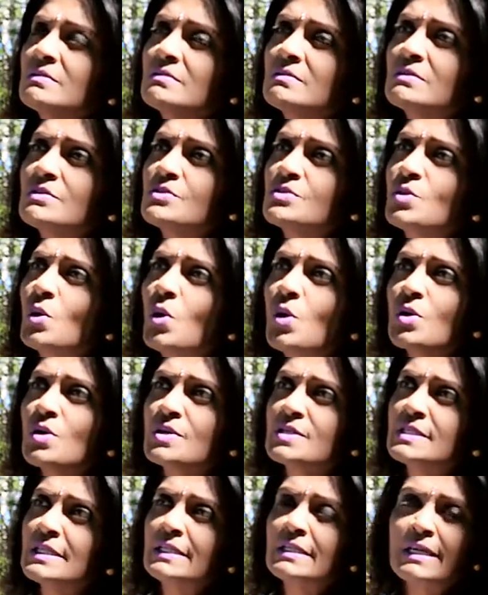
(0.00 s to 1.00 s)

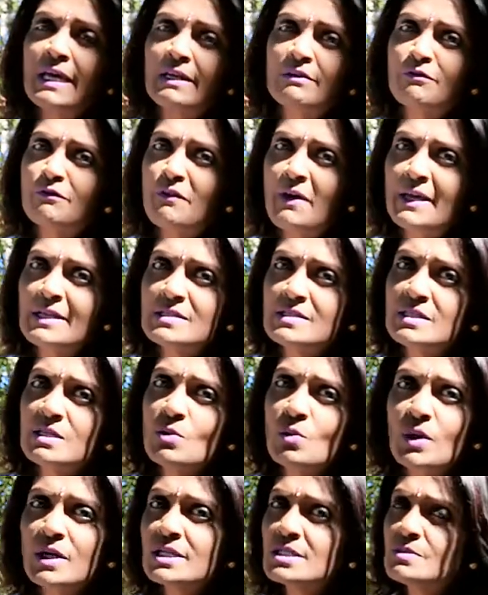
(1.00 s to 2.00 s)
stores and get fancy
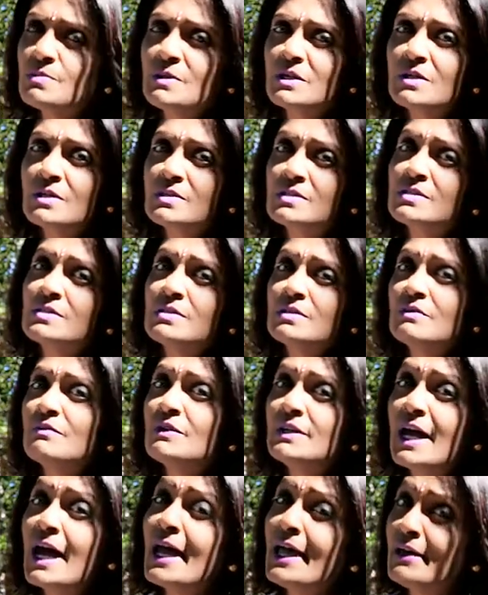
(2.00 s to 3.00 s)
ones, because
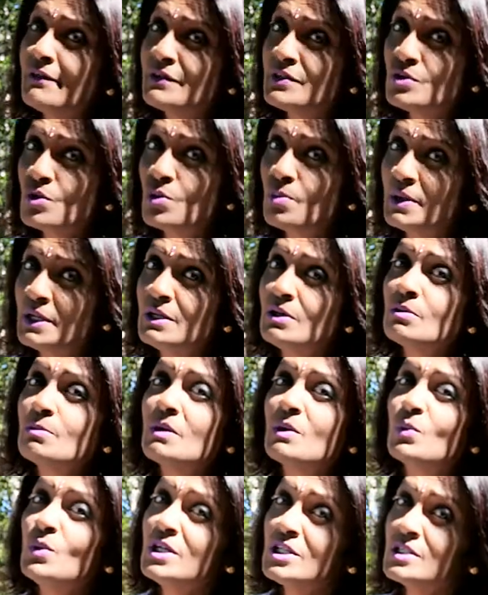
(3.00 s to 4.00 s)
even I have so many on
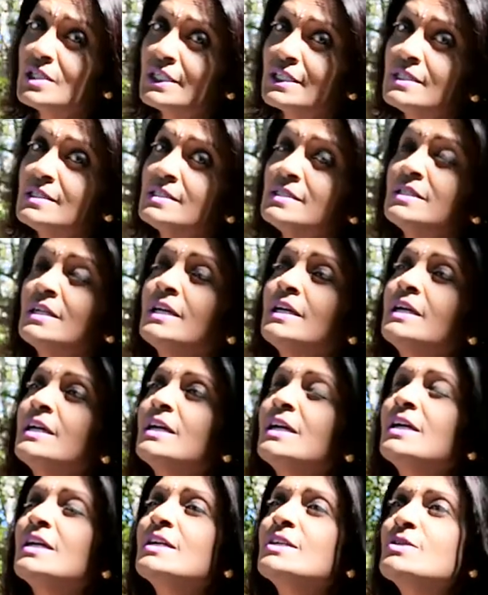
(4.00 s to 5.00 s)
my wish list
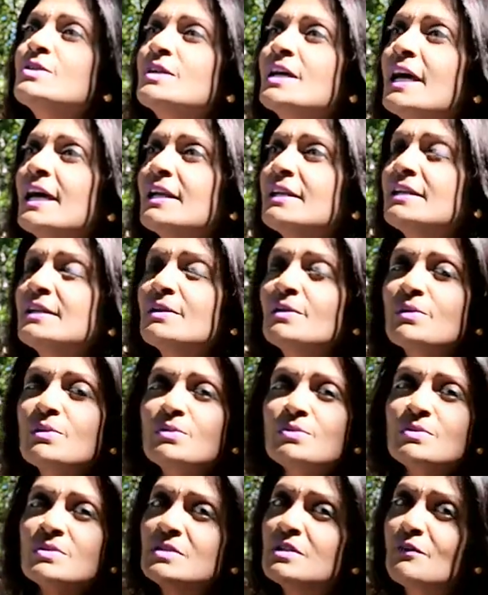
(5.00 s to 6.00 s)
to get,
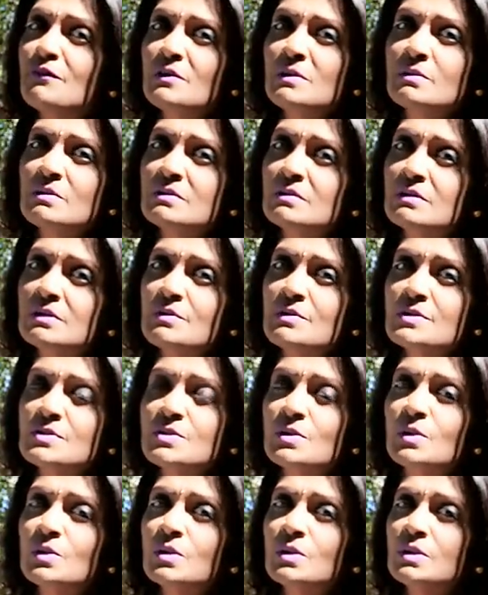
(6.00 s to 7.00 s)
different
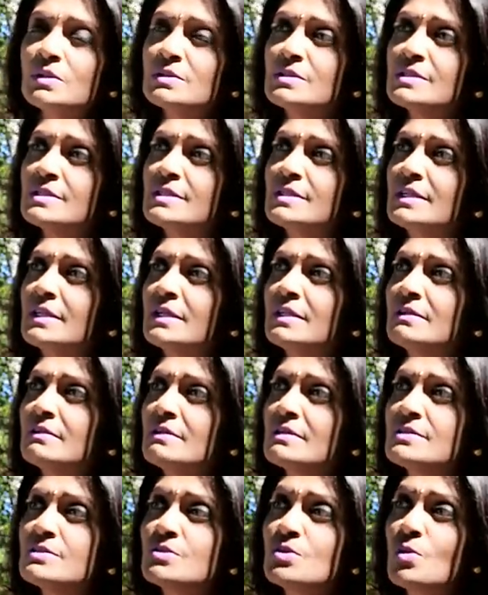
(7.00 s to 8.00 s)
crystals, and
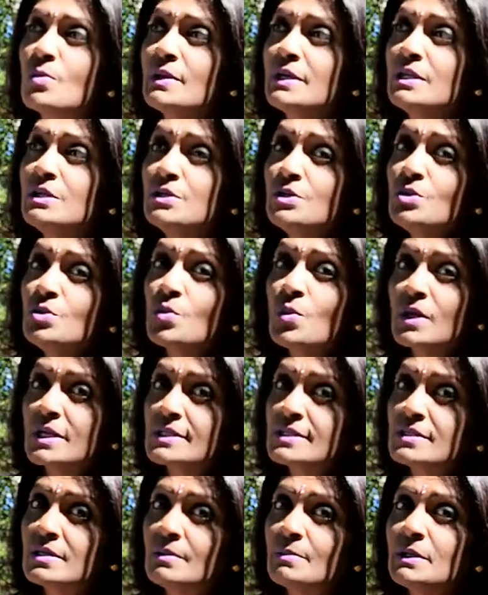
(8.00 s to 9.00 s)
there's so many new
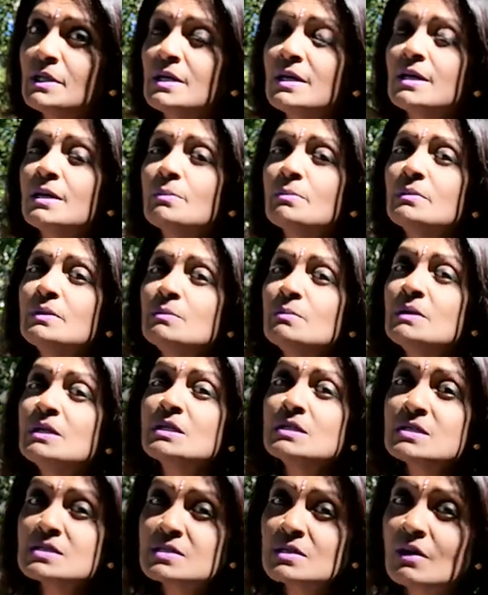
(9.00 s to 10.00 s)
ones coming up and being
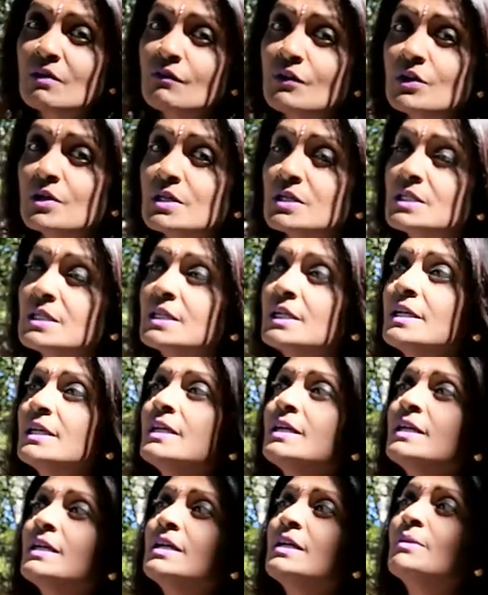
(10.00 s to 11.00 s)
discovered.
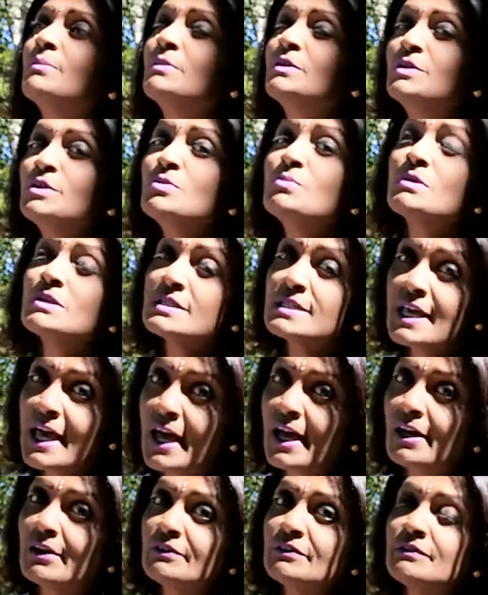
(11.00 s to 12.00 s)
But you must
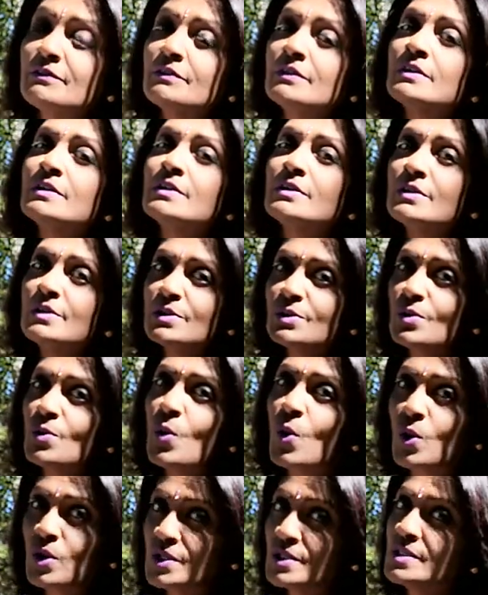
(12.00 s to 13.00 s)
have
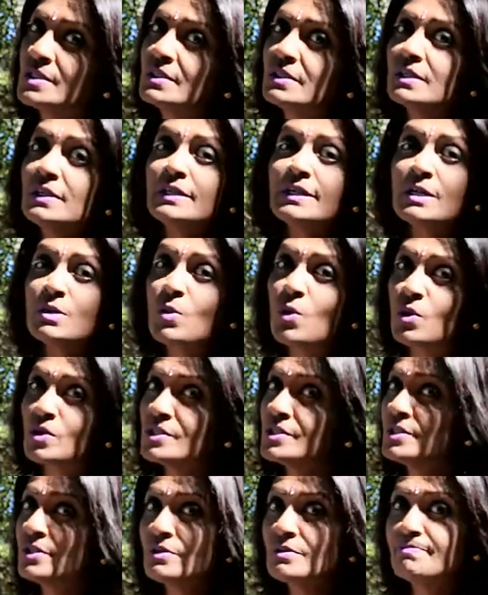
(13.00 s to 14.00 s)
quartz, clay
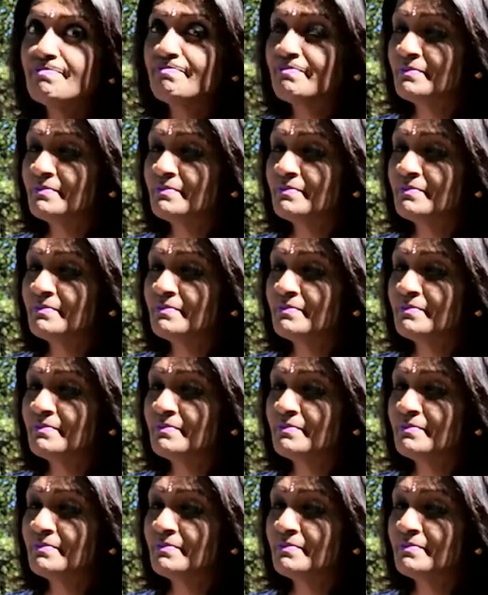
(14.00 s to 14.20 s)
quartz here.